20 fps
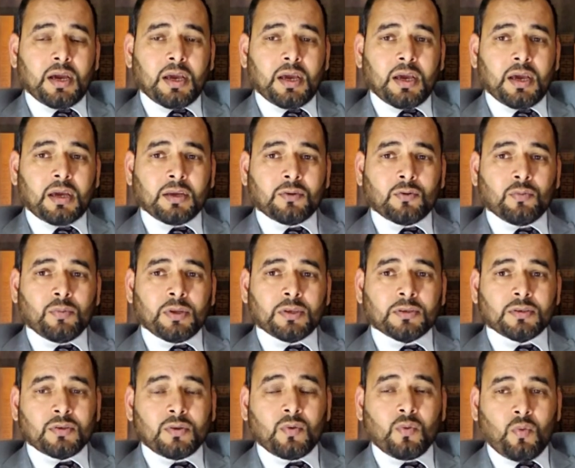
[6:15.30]

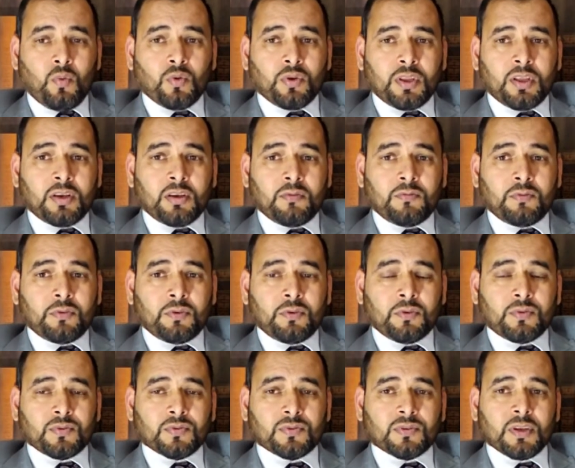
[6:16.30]
argument or they
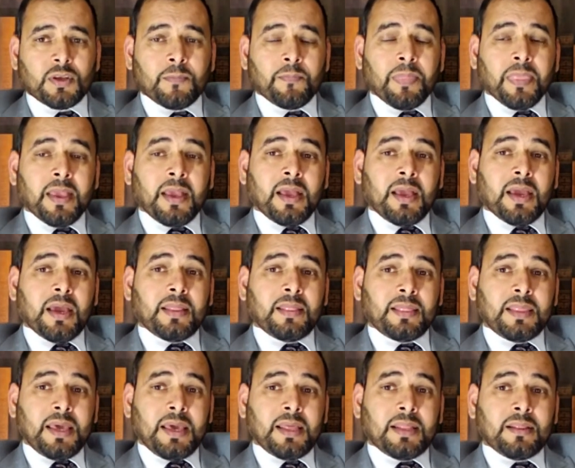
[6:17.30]
refuse. And
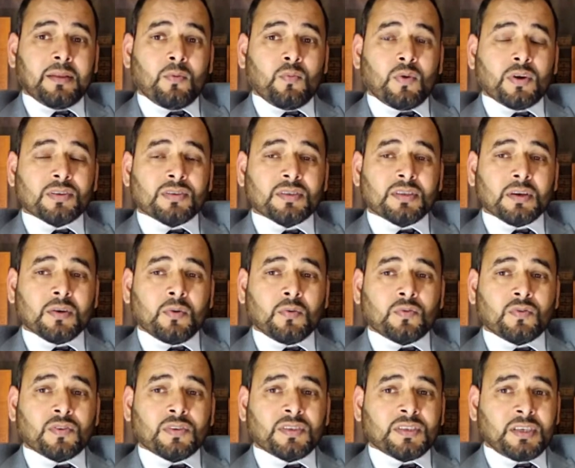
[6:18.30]
then once the
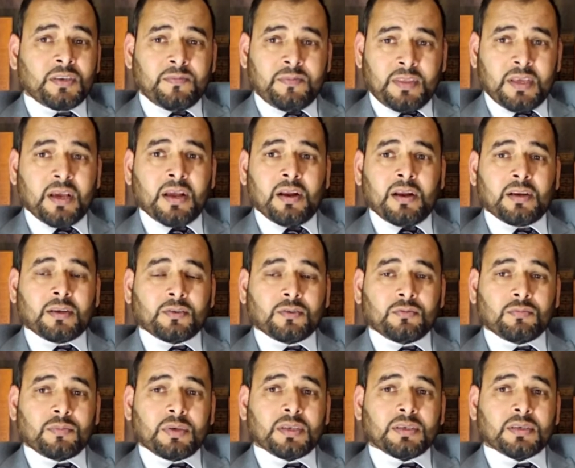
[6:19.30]
court receive their
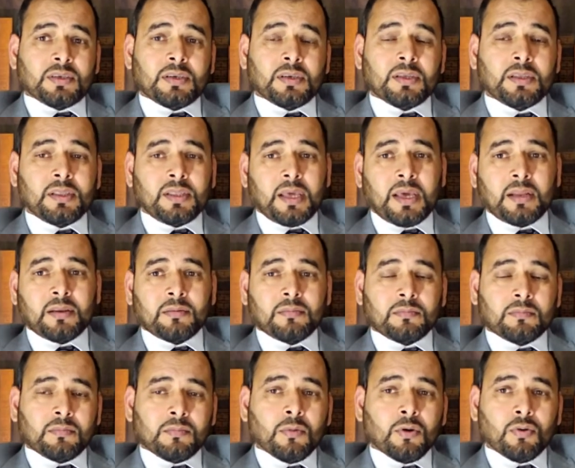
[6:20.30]
argument, then
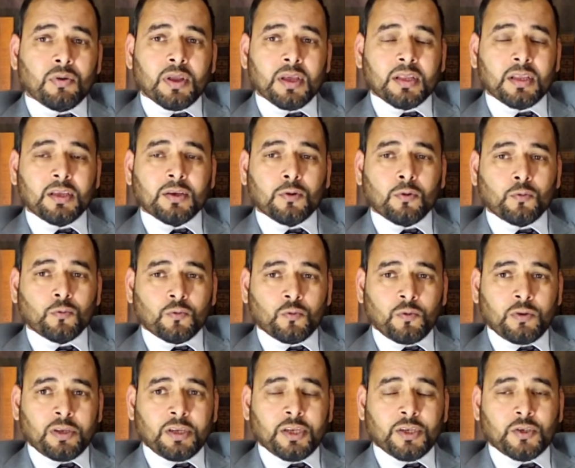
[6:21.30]
more likely court
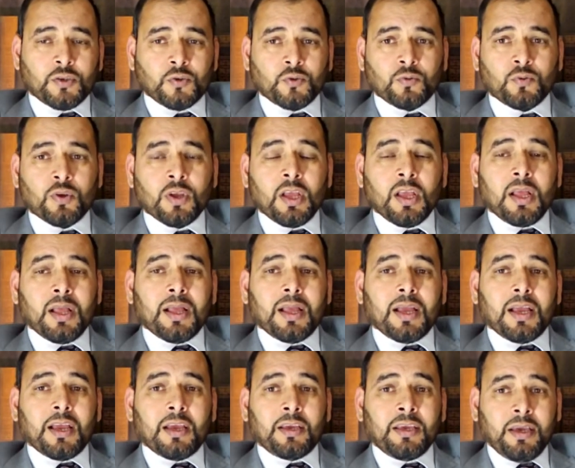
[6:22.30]
will issue
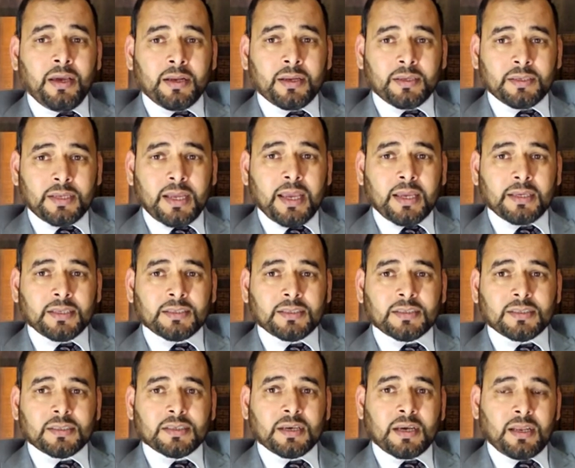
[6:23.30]
a hearing date
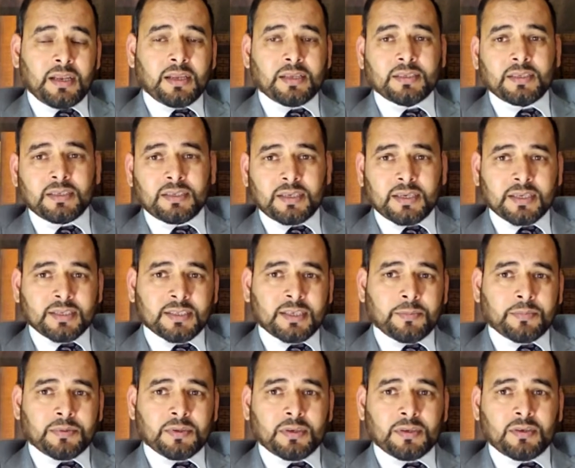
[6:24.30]
unless it
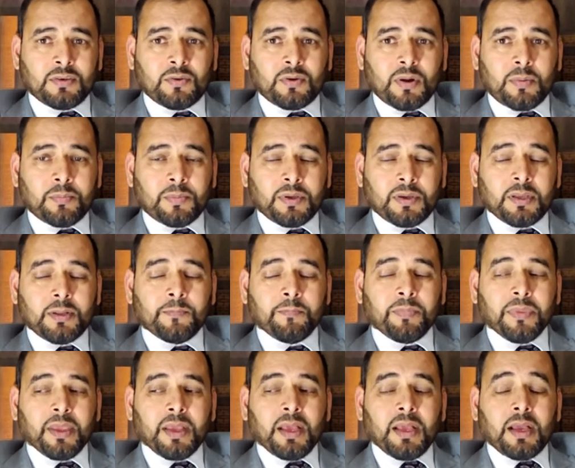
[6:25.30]
accepted your appeal.
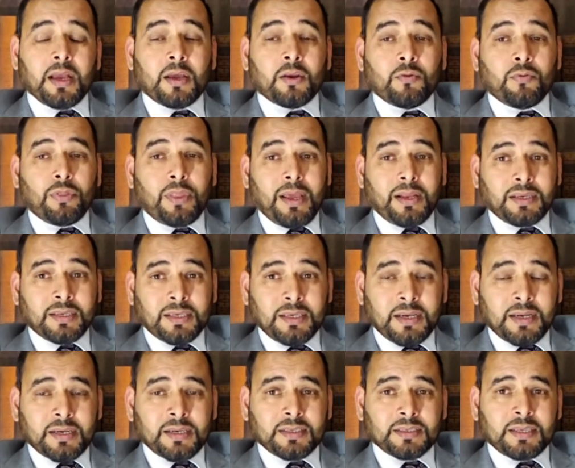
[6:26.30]
And on that
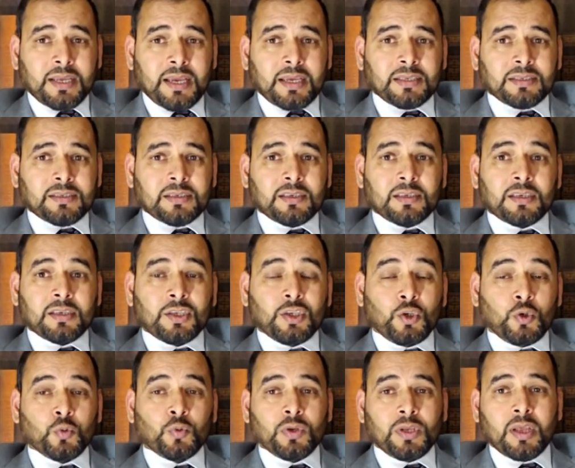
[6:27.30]
hearing date,
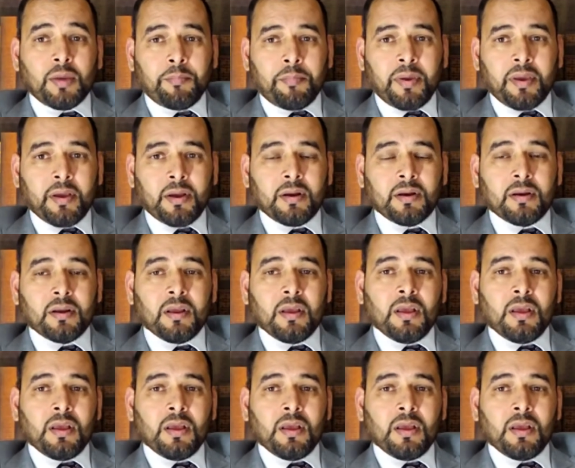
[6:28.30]
you will appear